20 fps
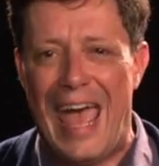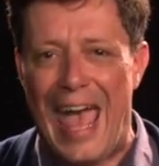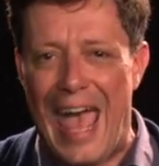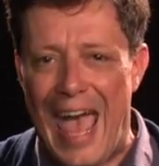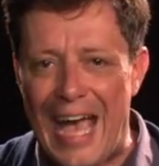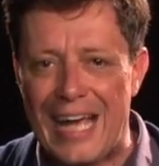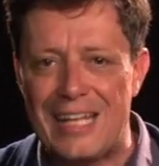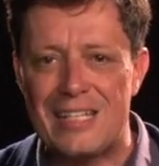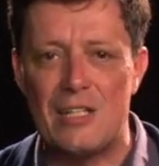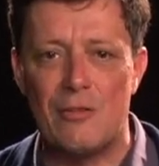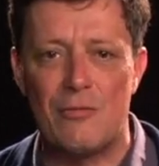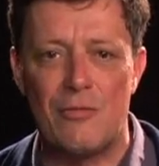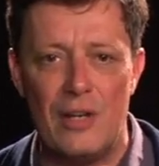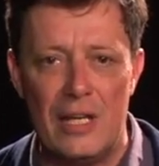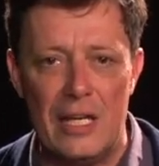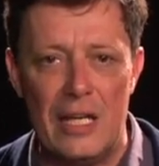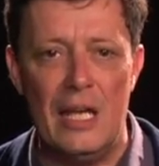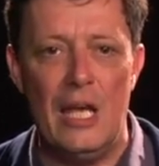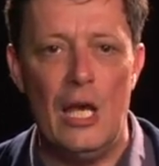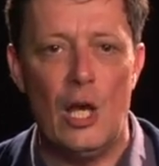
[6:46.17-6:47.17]

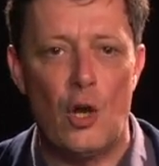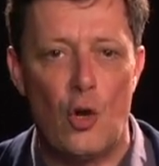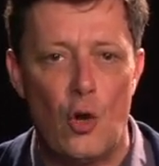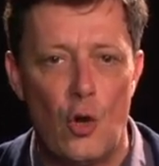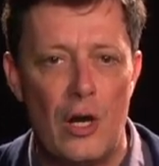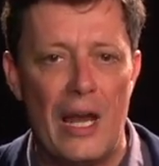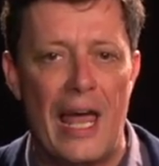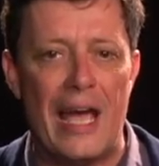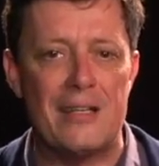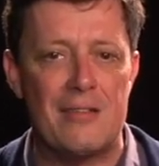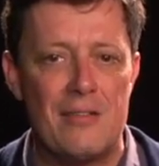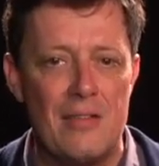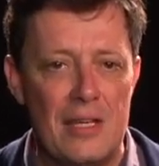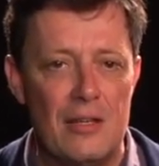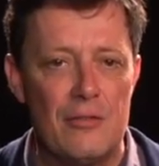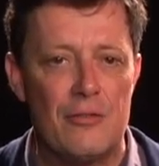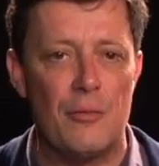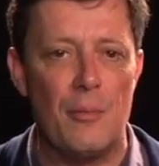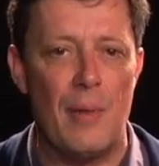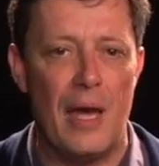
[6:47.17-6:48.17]
actively collect the
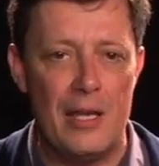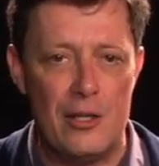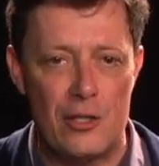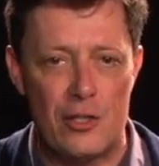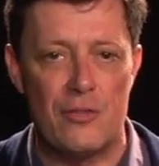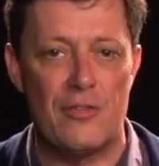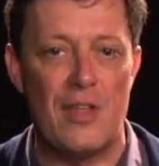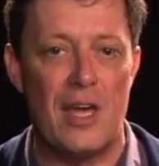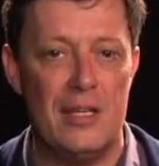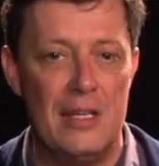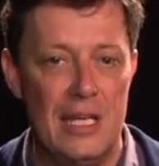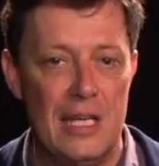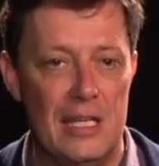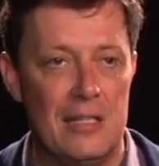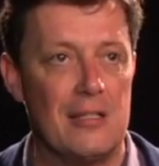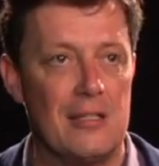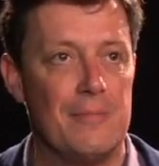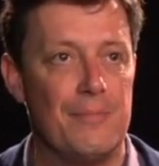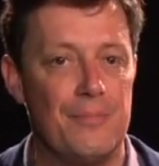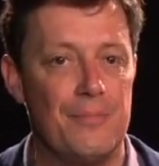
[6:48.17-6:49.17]
information they need.